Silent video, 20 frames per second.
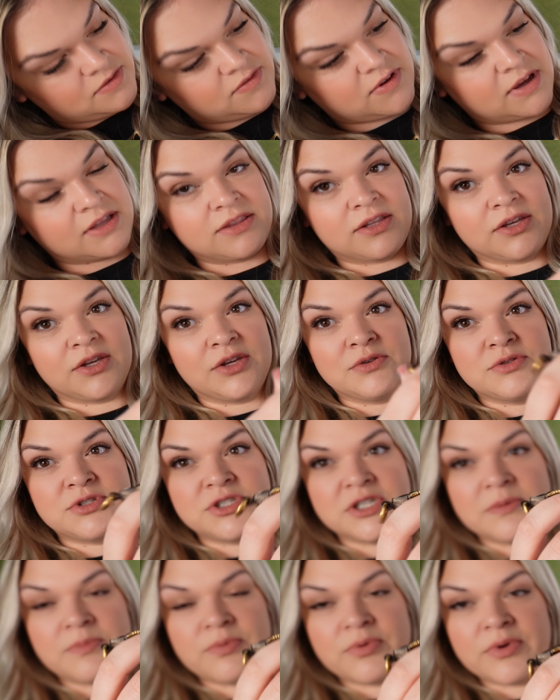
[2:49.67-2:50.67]
Got the
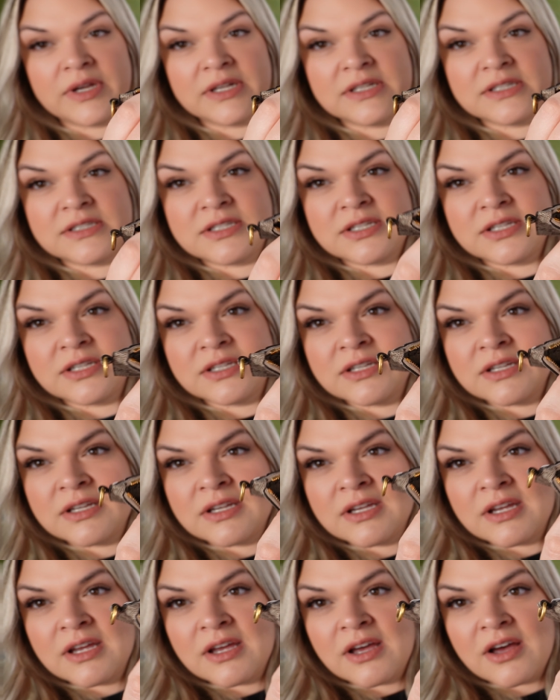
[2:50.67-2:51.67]
Gucci print
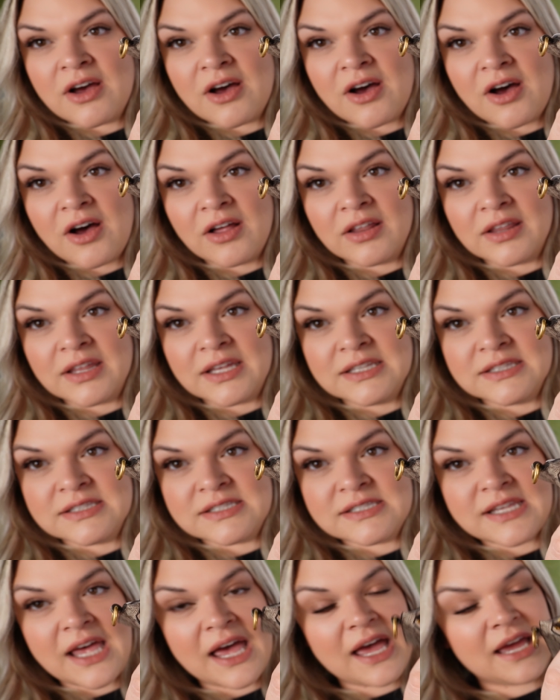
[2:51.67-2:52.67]
all
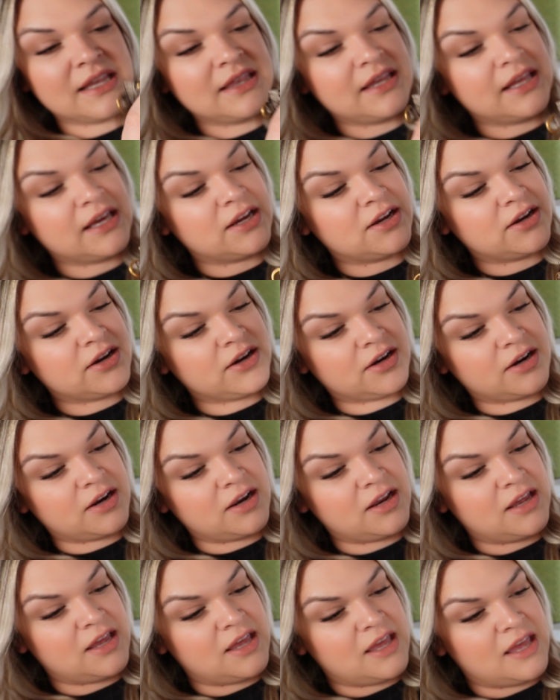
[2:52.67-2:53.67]
inside there.